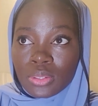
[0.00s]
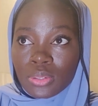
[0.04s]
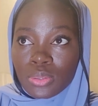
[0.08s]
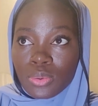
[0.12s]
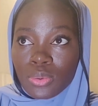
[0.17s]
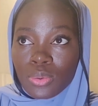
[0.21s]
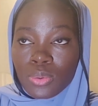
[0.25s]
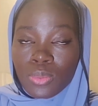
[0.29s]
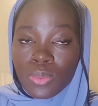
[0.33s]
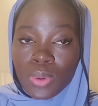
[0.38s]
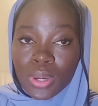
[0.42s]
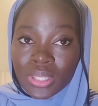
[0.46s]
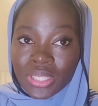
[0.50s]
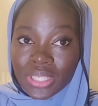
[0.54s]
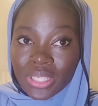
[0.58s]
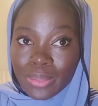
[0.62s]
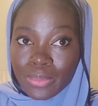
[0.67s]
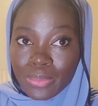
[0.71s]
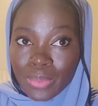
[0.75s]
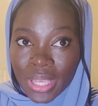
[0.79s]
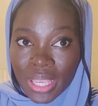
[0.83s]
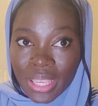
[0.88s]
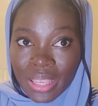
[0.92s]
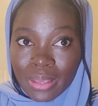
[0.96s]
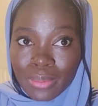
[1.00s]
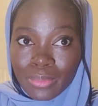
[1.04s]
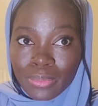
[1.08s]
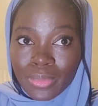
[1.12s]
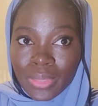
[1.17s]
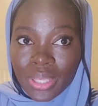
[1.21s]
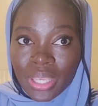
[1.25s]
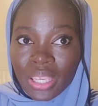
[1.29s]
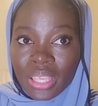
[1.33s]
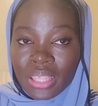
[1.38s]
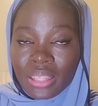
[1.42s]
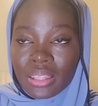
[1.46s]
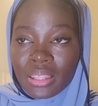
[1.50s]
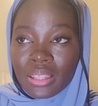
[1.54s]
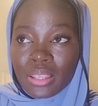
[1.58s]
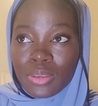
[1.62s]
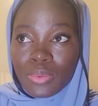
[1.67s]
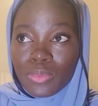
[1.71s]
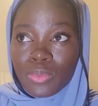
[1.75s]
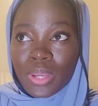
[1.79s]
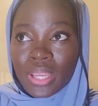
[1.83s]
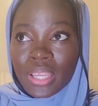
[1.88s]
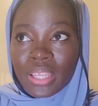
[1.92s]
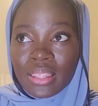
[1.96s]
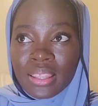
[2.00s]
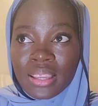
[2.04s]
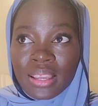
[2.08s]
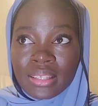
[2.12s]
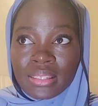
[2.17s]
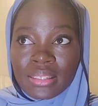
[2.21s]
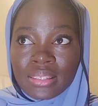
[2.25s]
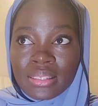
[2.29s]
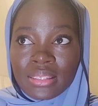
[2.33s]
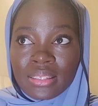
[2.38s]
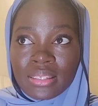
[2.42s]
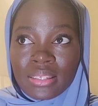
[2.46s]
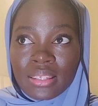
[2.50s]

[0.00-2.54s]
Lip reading: to worship Him in the way that